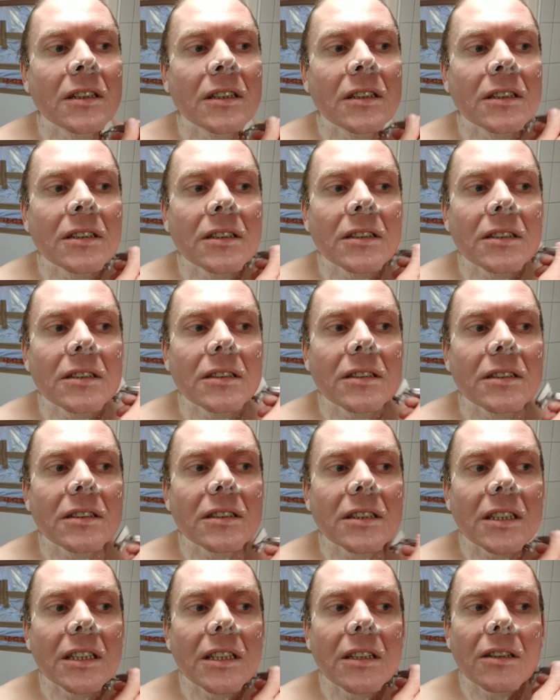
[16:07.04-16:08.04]

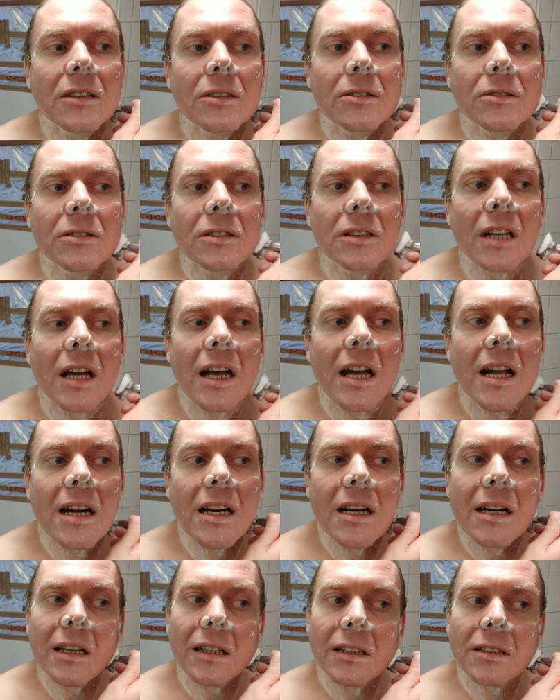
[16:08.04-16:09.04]
see those
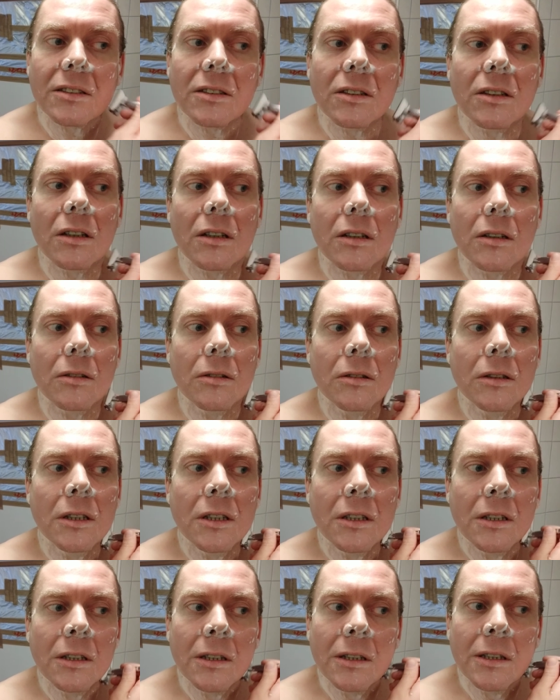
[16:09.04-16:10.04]
hairs go.
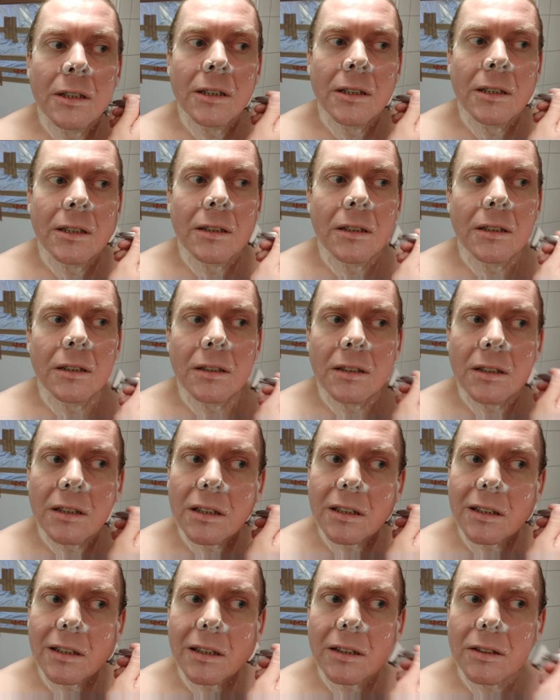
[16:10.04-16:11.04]

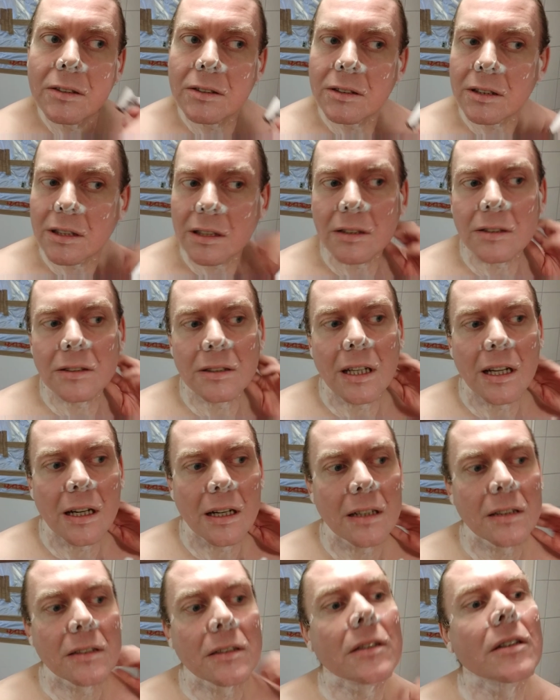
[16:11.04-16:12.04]
See those
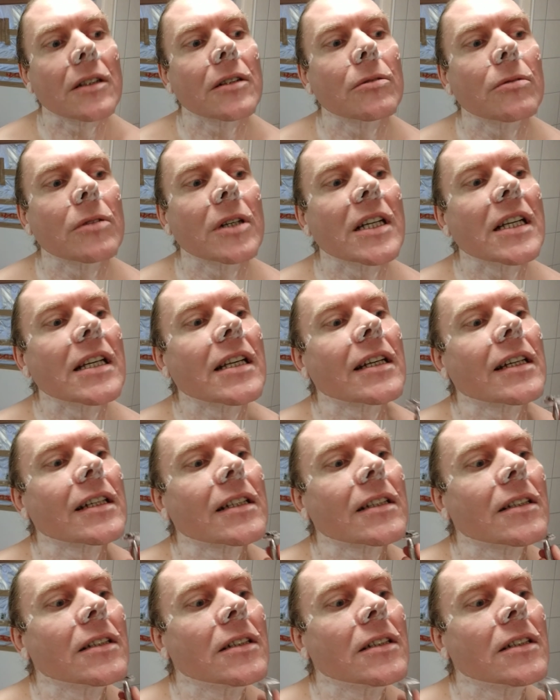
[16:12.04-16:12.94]
hairs go away, and